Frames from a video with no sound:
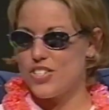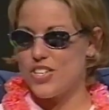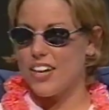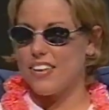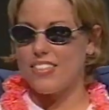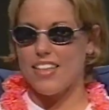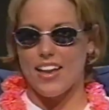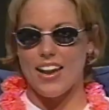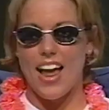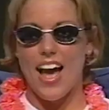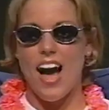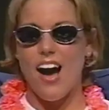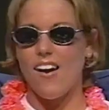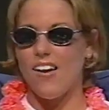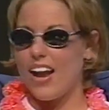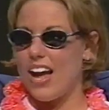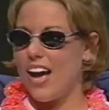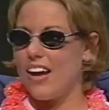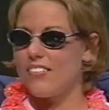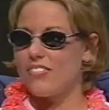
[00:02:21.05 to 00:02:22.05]
check Whoa. that out.
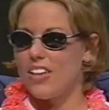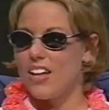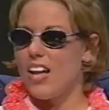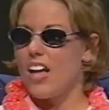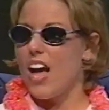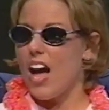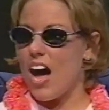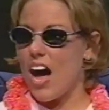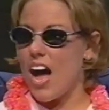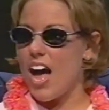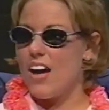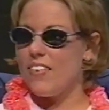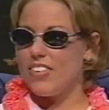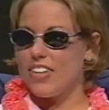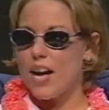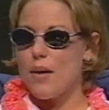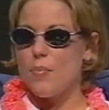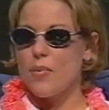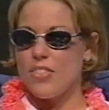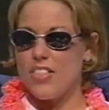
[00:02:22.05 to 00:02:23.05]
Good I have, movie too. I
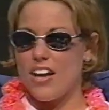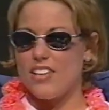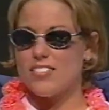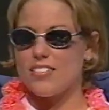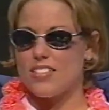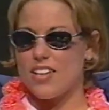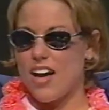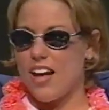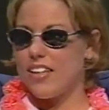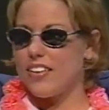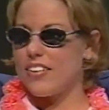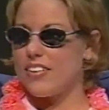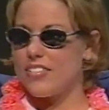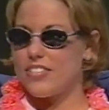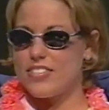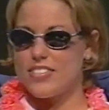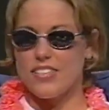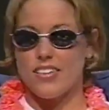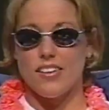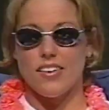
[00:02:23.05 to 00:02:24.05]
have a couple thousand
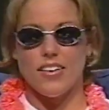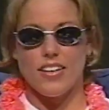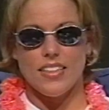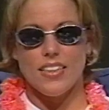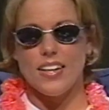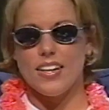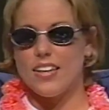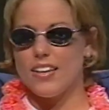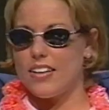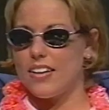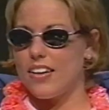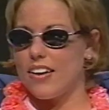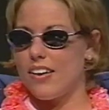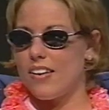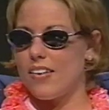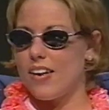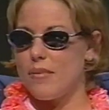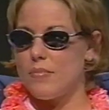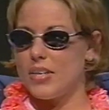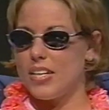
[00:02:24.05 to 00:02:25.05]
dollars, so yeah. I think you know.
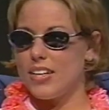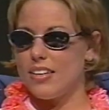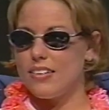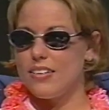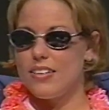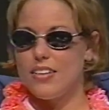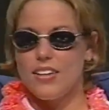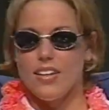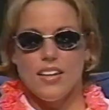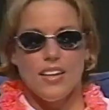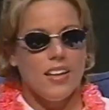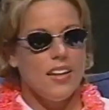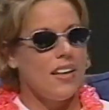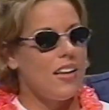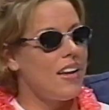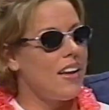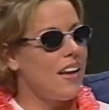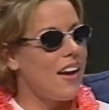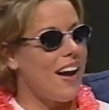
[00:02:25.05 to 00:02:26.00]
You didn't I mean, see Castaway?